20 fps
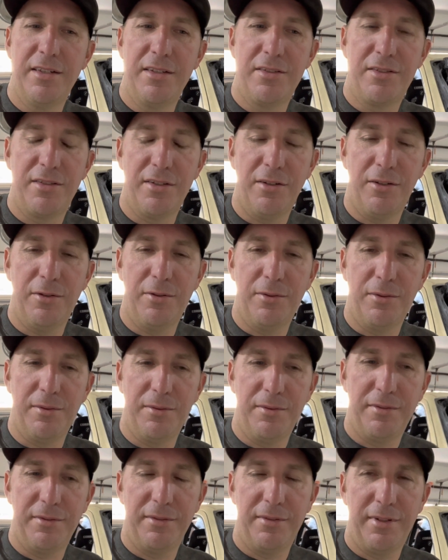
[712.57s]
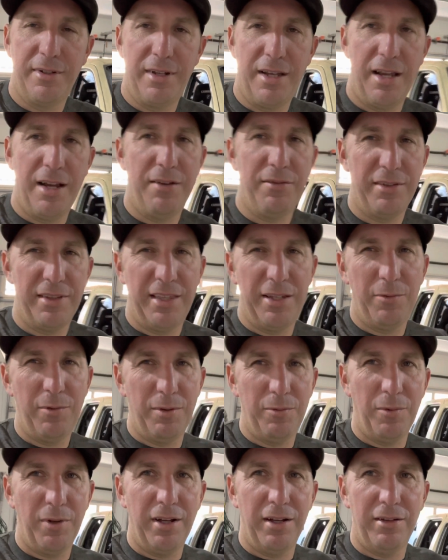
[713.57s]
So everything
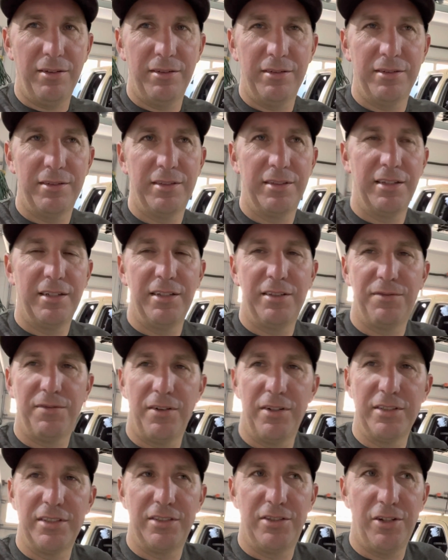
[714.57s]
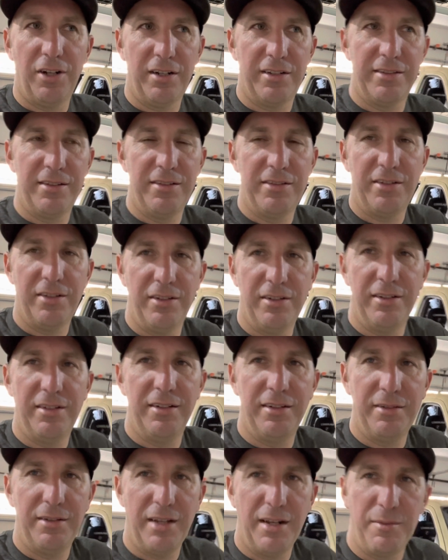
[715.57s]
went well as far as the truck's concerned.
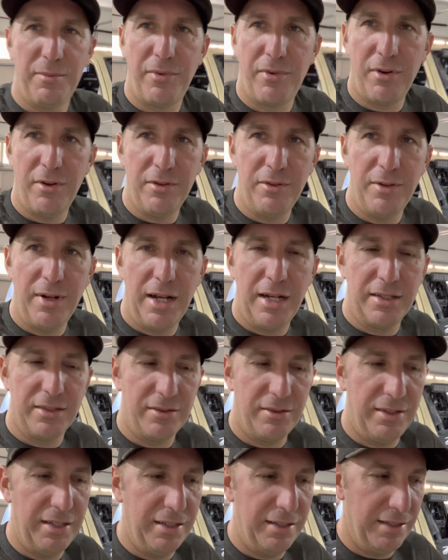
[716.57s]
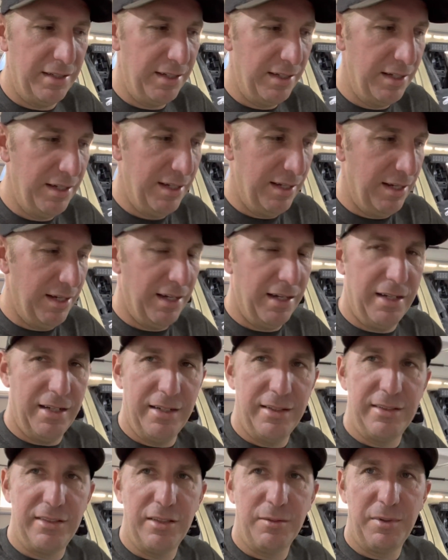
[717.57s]
Got to throw a new axle in it,
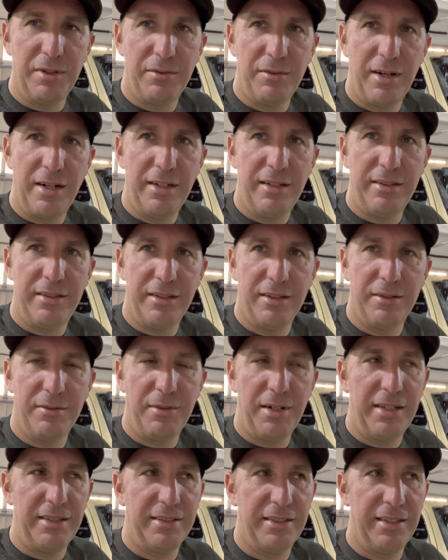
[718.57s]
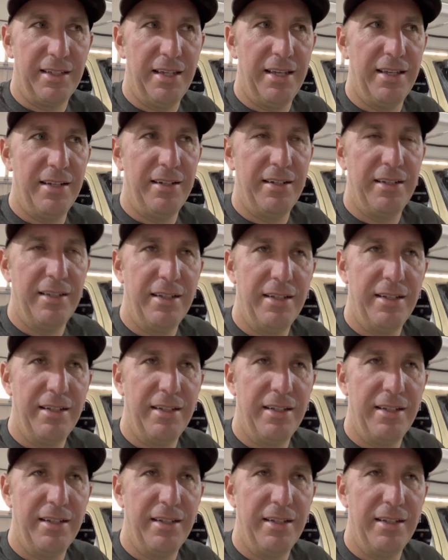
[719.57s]
and she'll be ready to race again.